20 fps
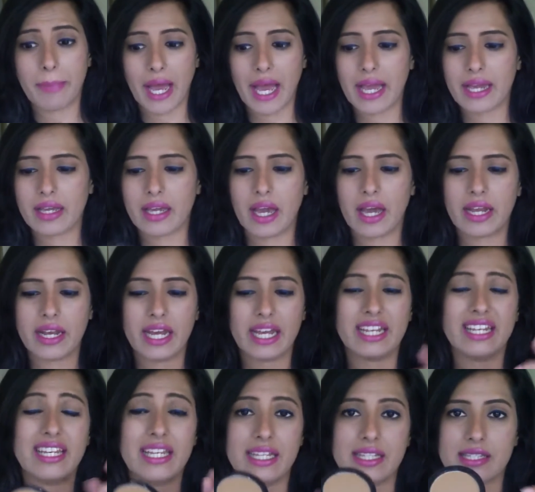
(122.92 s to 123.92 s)
bag, and I
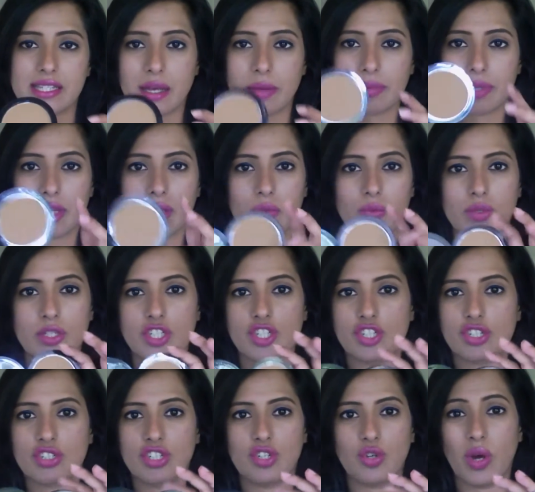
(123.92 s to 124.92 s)
need something which
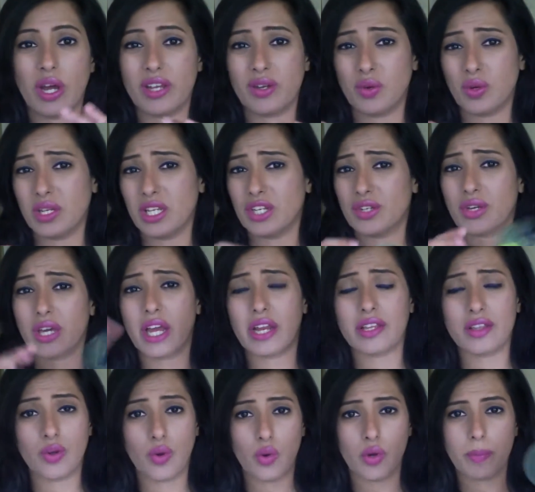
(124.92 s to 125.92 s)
I don't need to carry
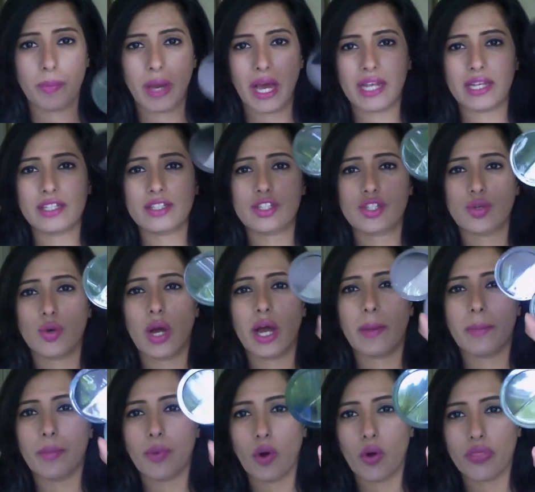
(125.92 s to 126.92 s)
the whole palette. So I
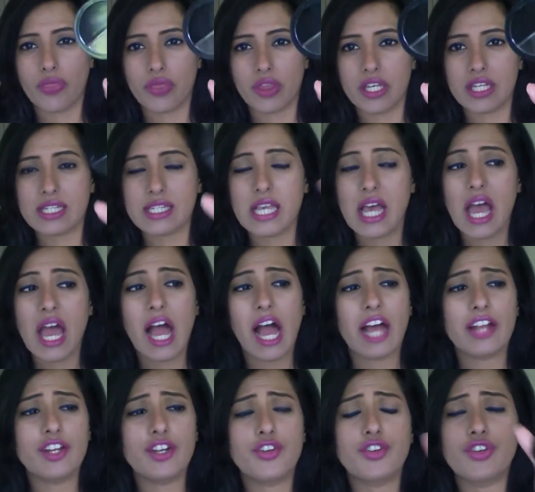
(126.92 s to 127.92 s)
bought this,
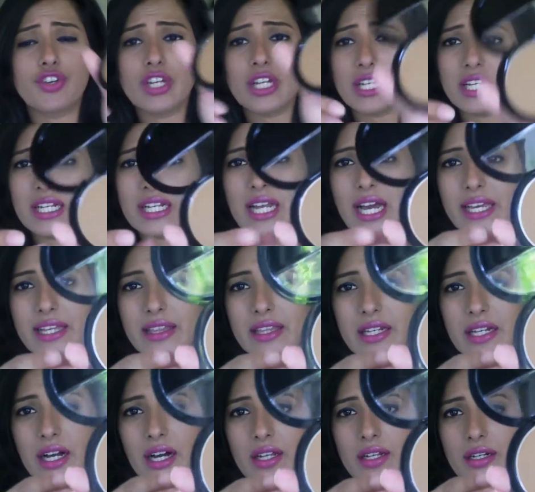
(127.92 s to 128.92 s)
and I really like the
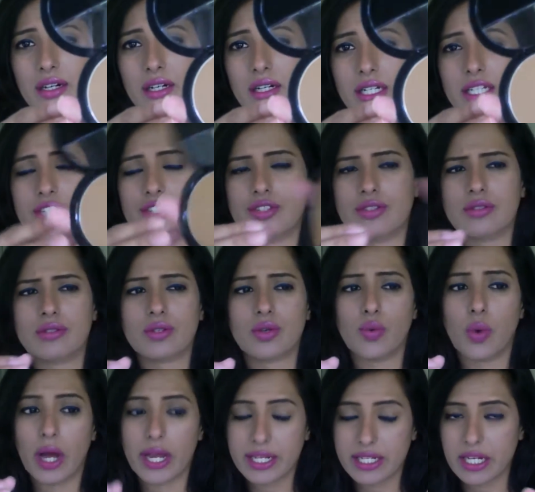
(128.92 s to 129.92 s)
color. It's
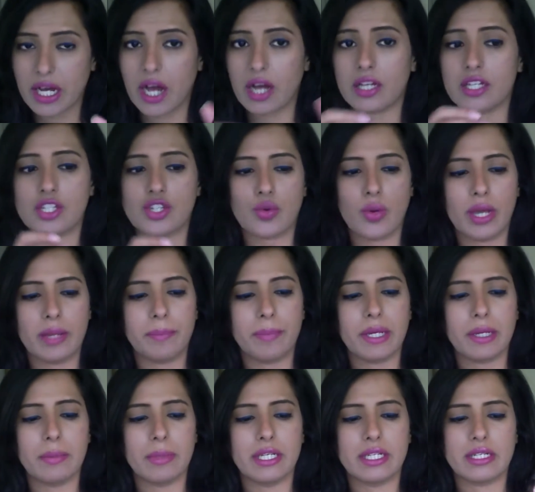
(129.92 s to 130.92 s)
quite dark, it's quite
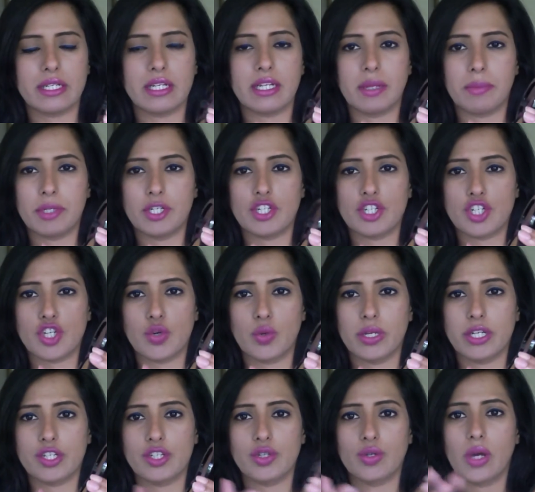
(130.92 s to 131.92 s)
pigmented. Let me just show
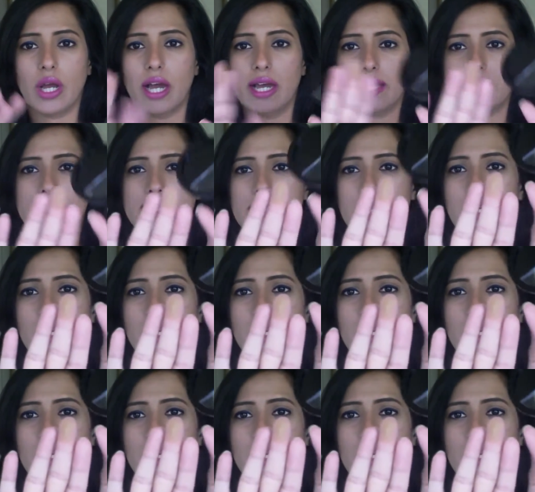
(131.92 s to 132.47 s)
it to you guys.